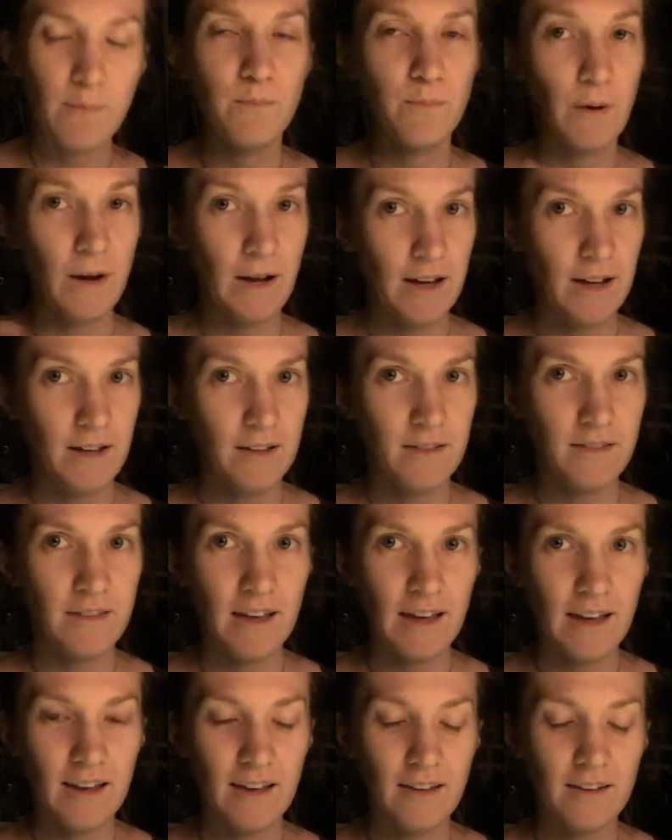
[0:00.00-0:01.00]
But
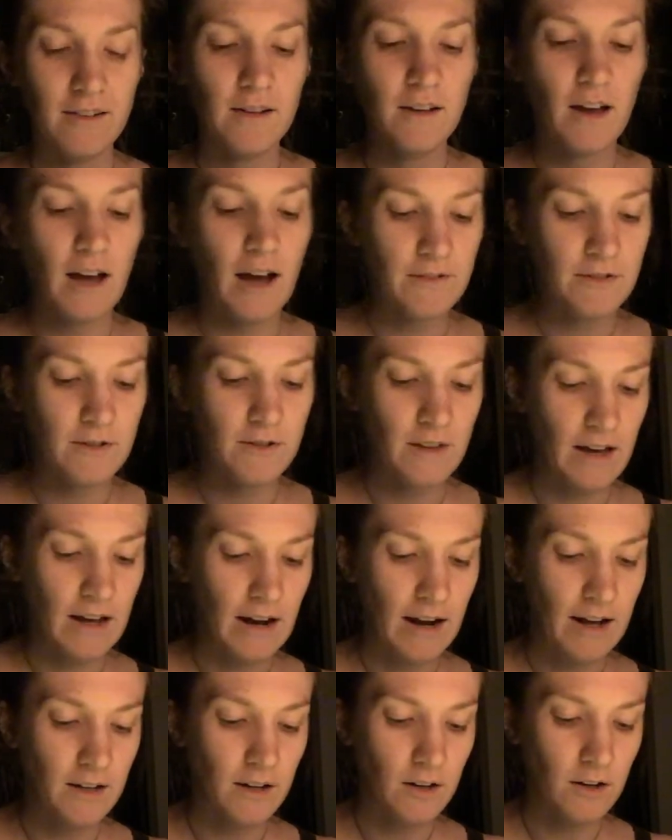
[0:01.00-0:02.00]
then after that
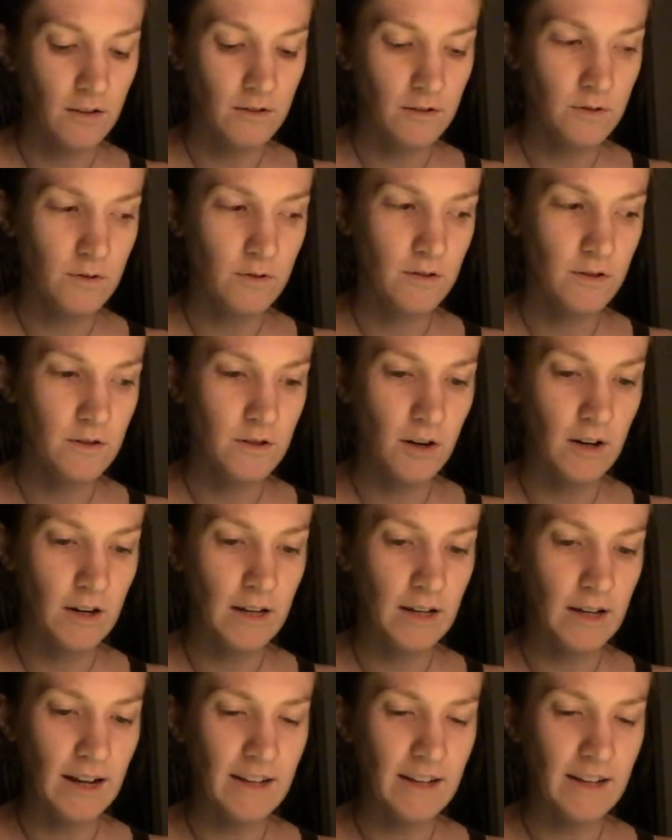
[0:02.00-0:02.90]
I also started,